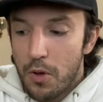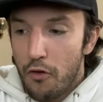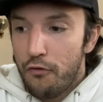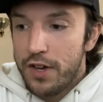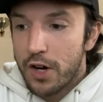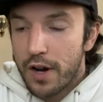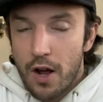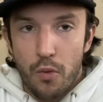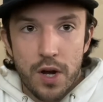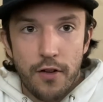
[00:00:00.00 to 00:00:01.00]
figuring
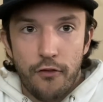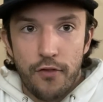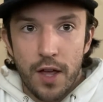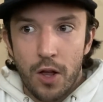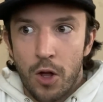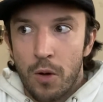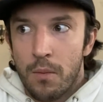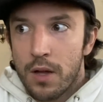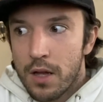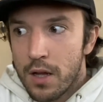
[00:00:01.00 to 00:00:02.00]
out when to
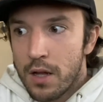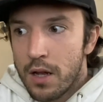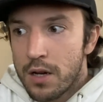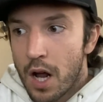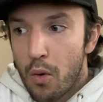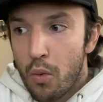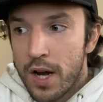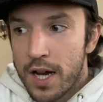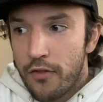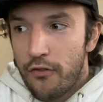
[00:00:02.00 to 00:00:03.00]
film, not
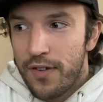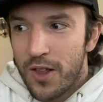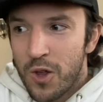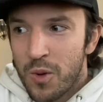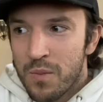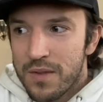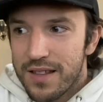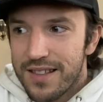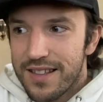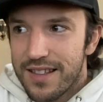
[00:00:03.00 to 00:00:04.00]
wanting to film
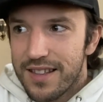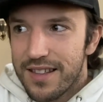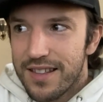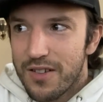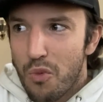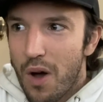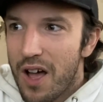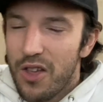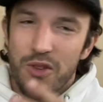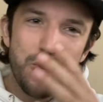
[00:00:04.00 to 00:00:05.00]

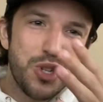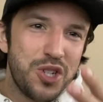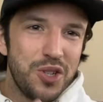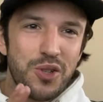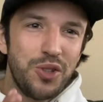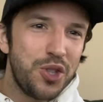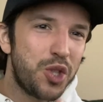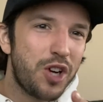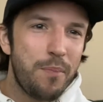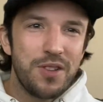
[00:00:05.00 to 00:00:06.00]
while there's still
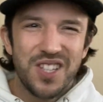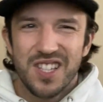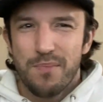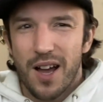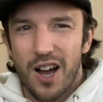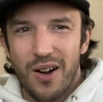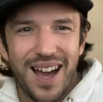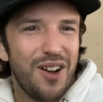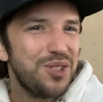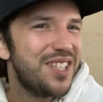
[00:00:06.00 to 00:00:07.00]
discrepancies about
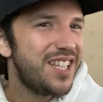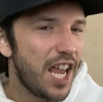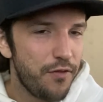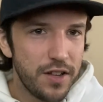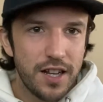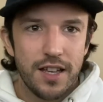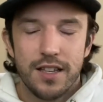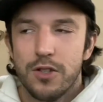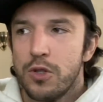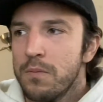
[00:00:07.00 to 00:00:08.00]
how safe it
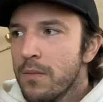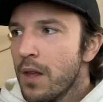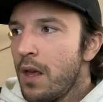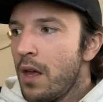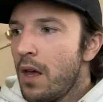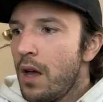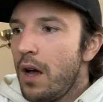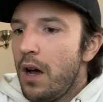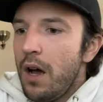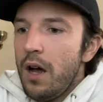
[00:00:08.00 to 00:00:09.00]
is.
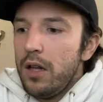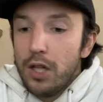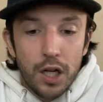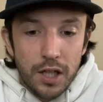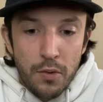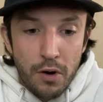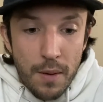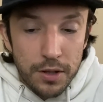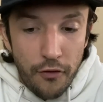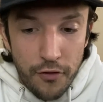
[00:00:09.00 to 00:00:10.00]
Luckily, we were
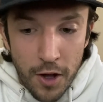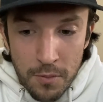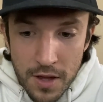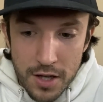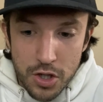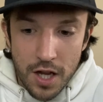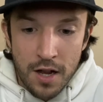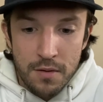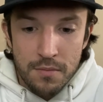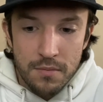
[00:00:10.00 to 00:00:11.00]
able to film this
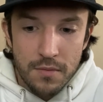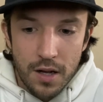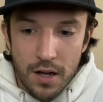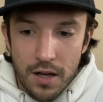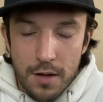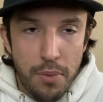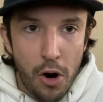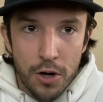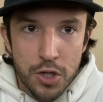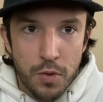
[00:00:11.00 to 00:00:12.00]
in
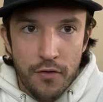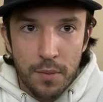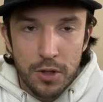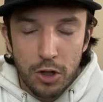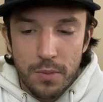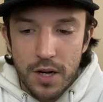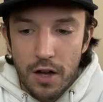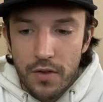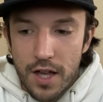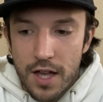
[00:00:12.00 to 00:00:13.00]
parts. We filmed a little bit
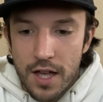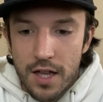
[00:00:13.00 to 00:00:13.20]
of it in